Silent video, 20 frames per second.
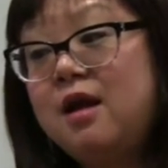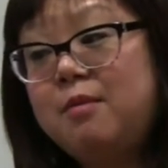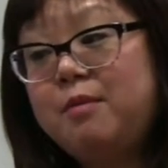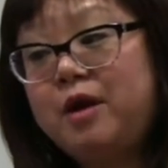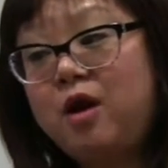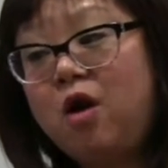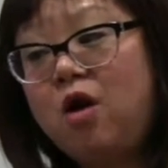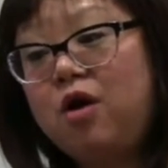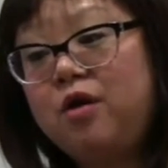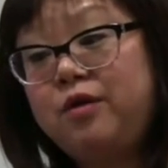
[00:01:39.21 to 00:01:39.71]

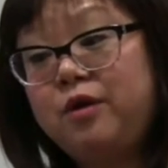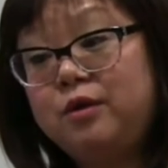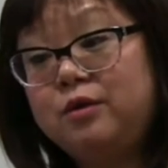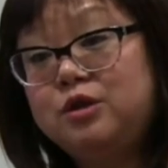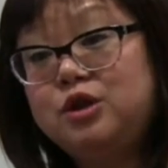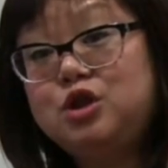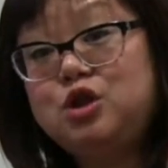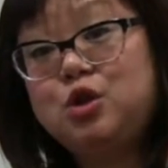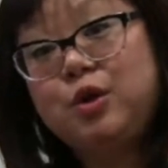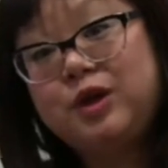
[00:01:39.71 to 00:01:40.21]
But are
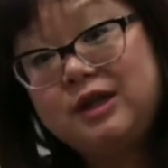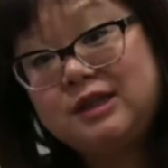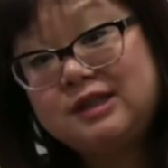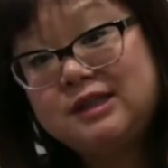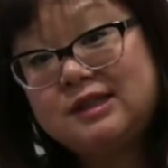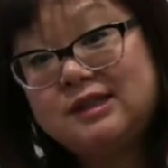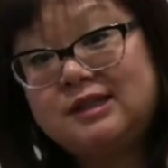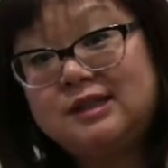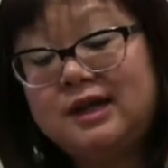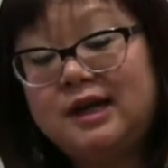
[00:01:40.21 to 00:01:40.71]
those
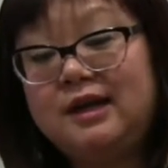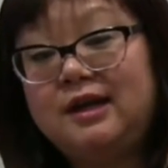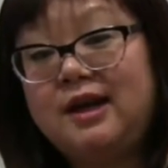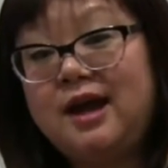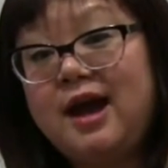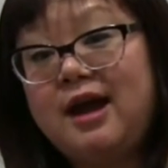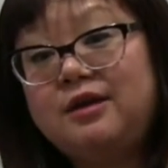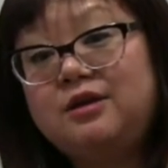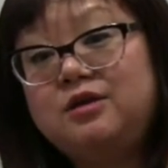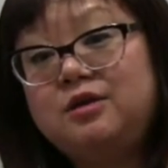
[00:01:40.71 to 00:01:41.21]
choices that an
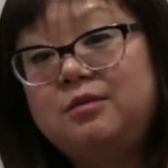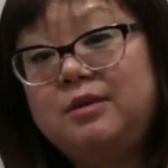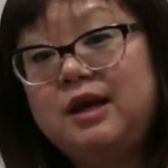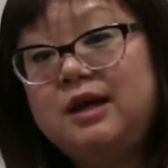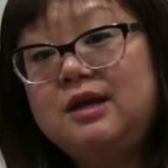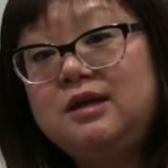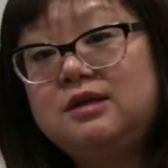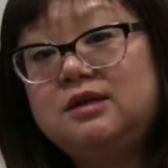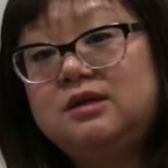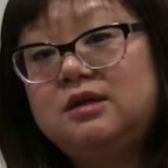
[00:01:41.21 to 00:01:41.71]
actor
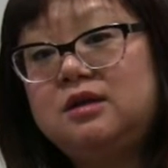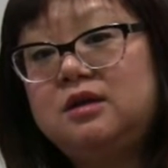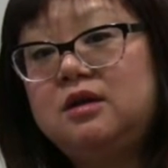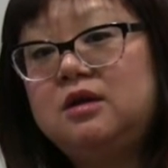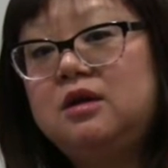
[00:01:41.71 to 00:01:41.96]
makes?